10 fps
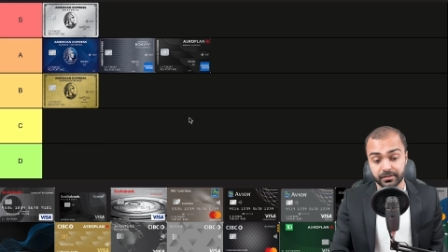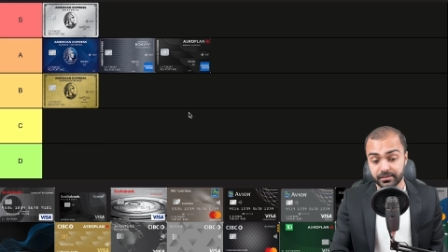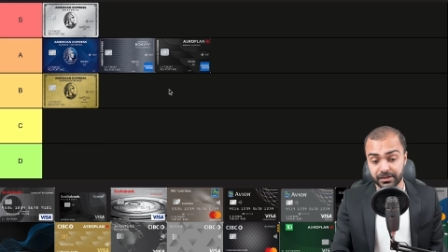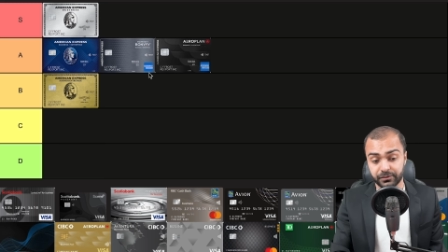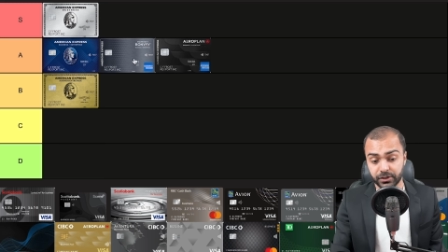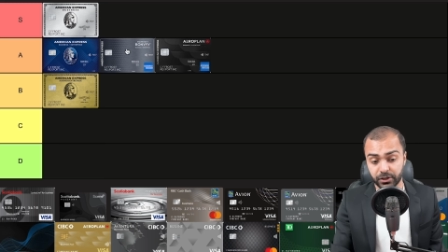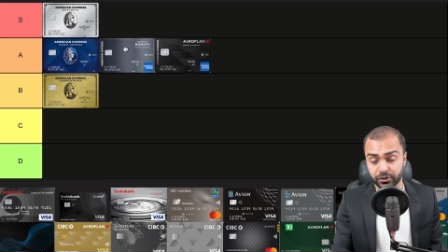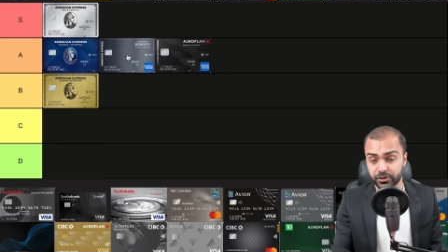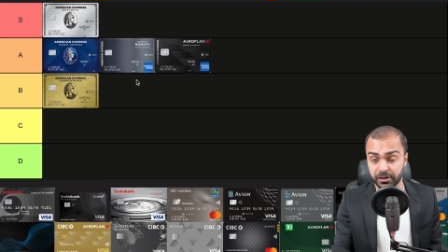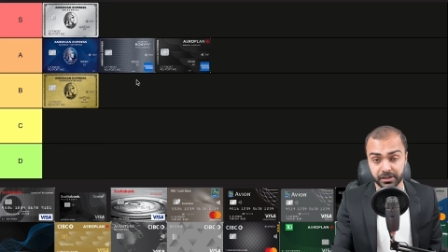Definitely a
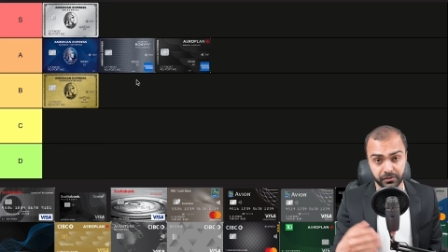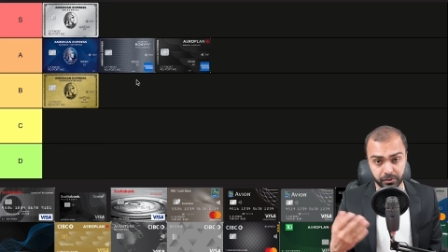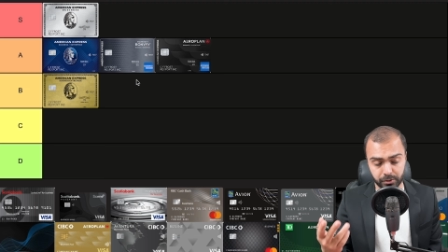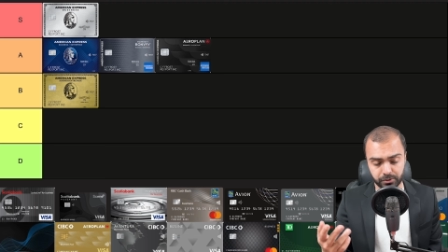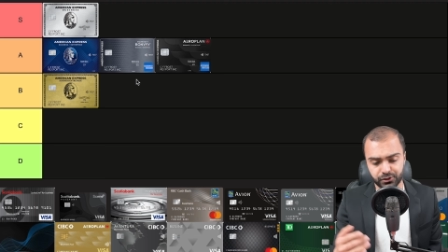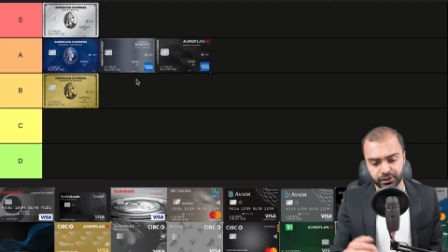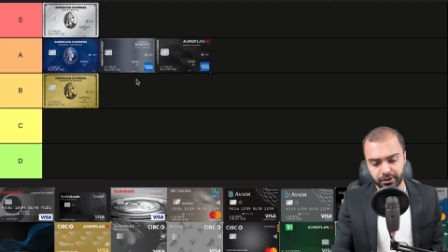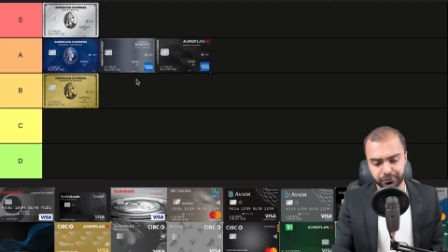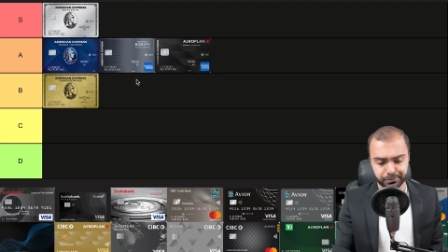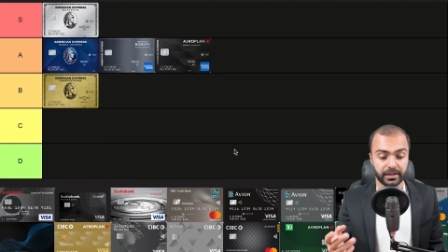good card, definitely want to check
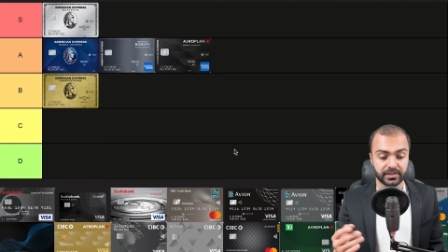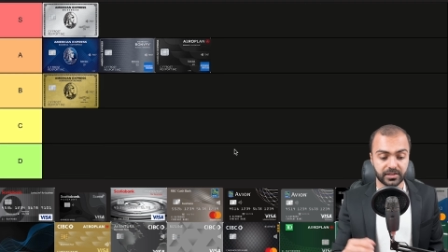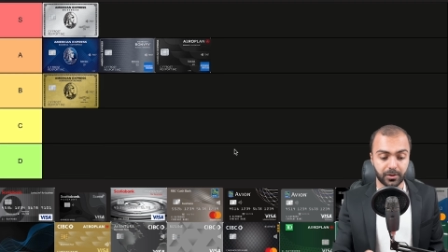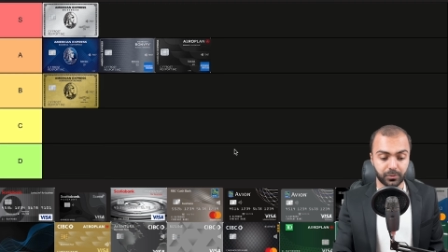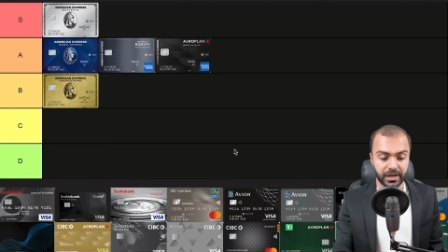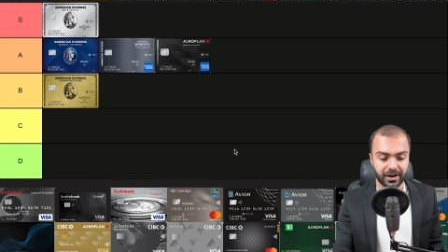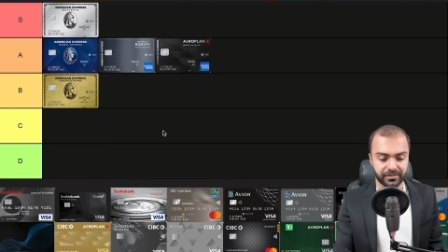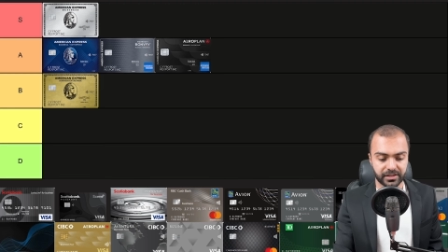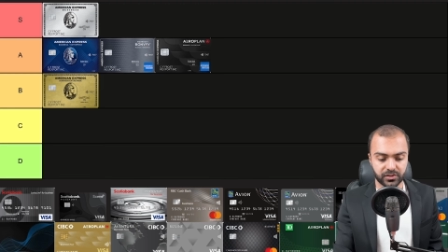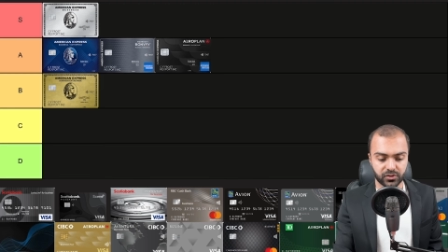out. Next up, we have
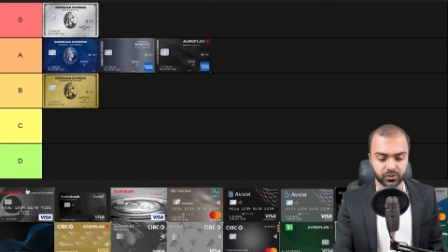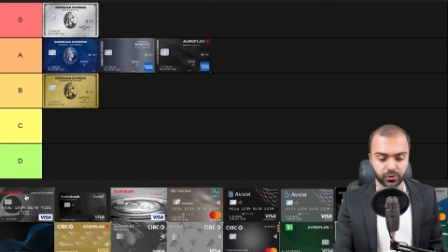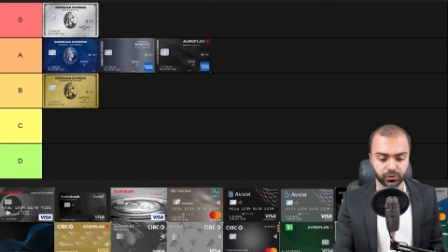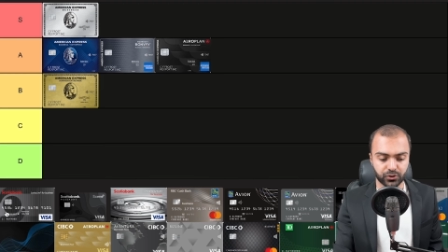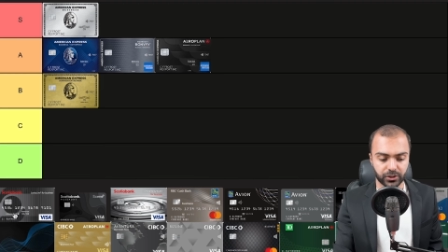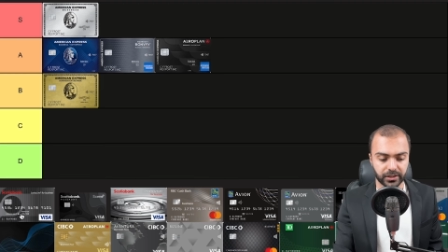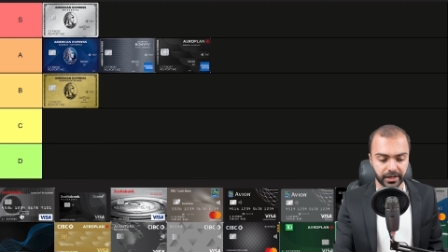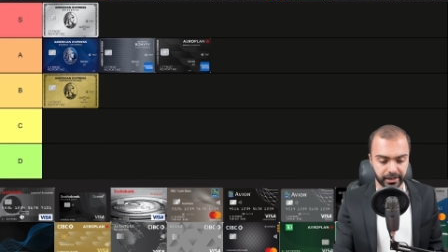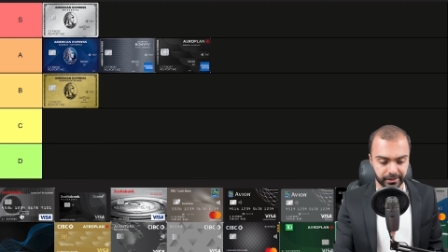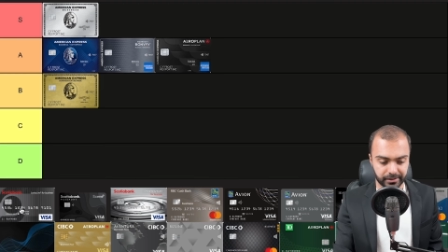the Scotia
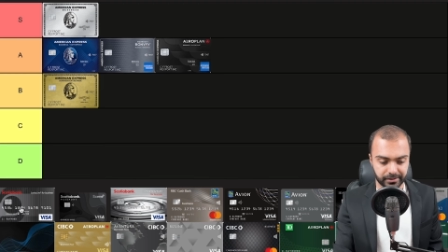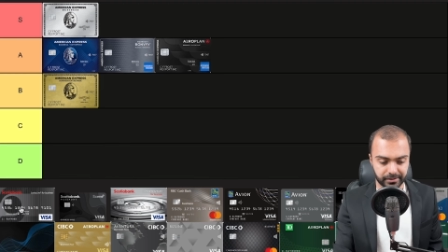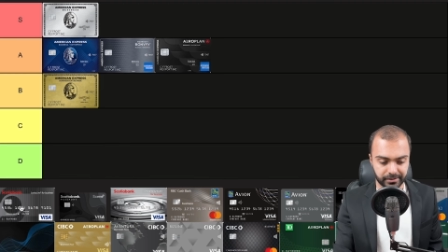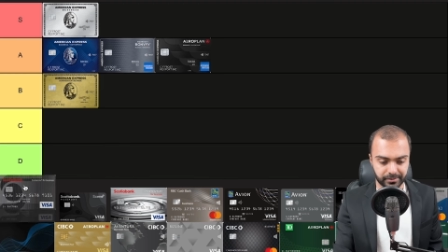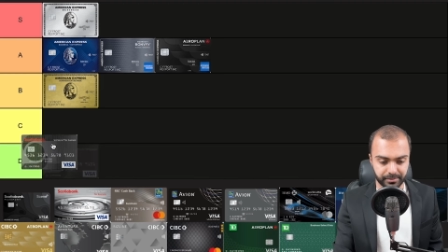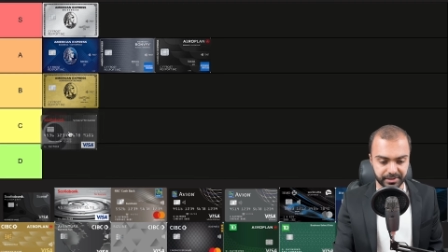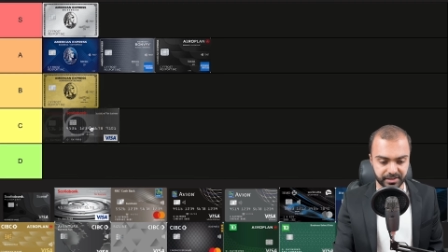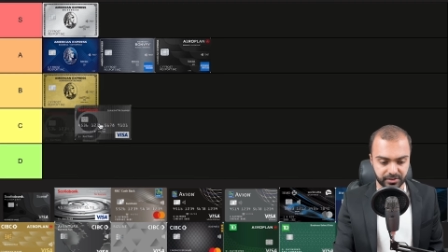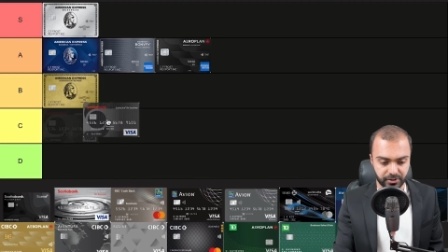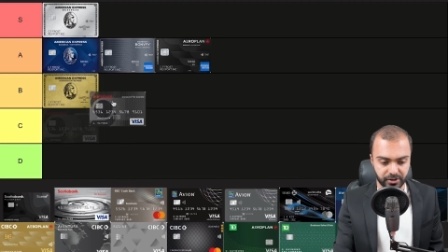line
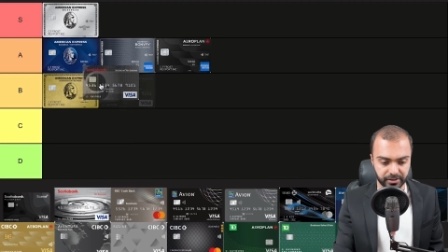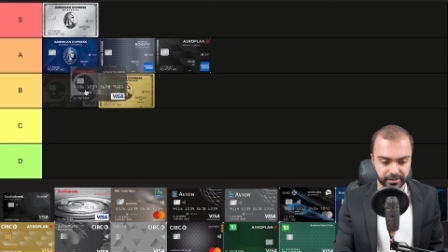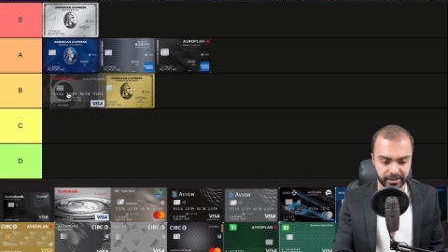business card.